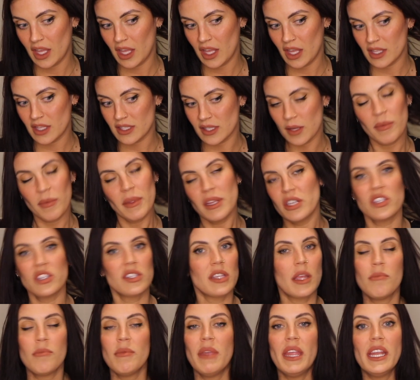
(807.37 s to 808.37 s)
something just
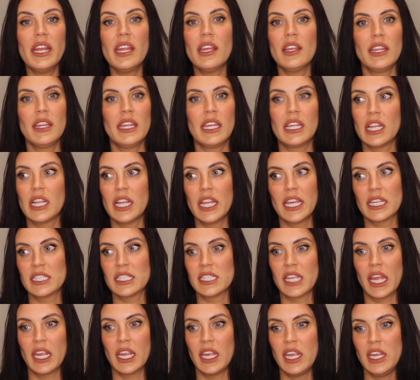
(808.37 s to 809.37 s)
immediately clicked.
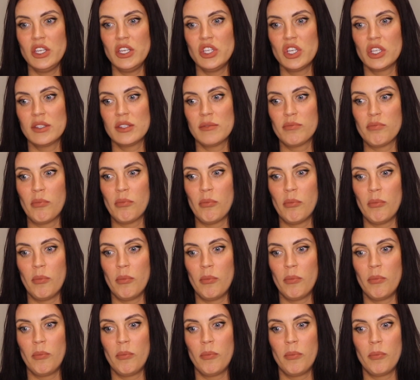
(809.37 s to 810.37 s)
Like he just
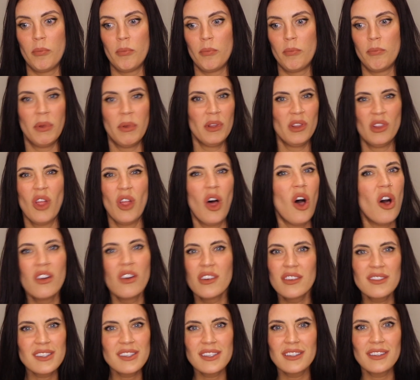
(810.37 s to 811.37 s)

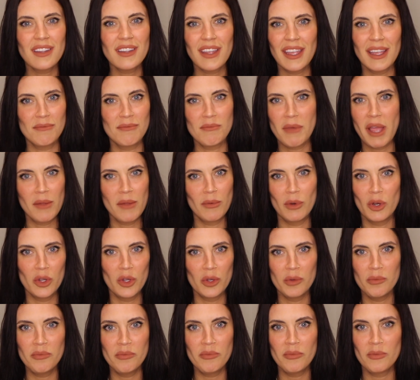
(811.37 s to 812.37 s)
belonged in my
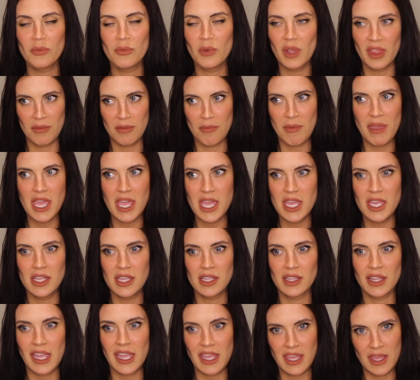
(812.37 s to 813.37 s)
room with me.
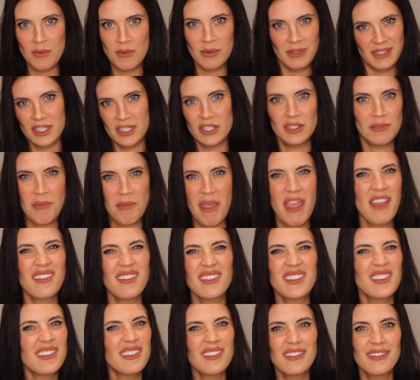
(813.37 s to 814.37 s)
Like he was just
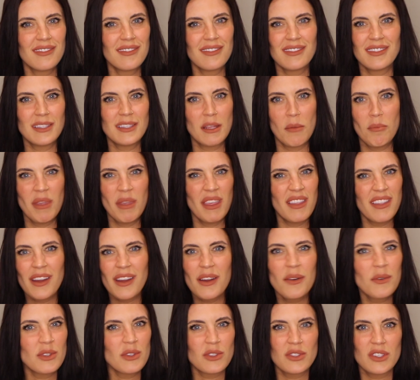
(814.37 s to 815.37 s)
meant to be
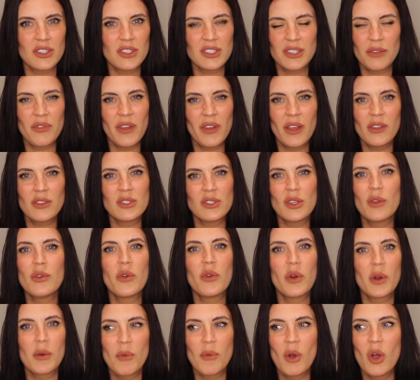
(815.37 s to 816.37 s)
there. It felt so
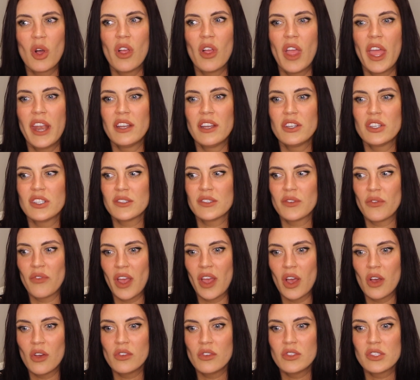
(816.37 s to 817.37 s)
normal, and it just
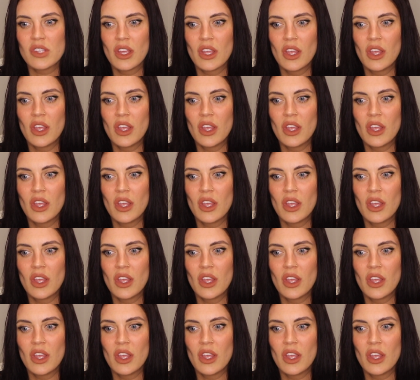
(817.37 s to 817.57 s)
felt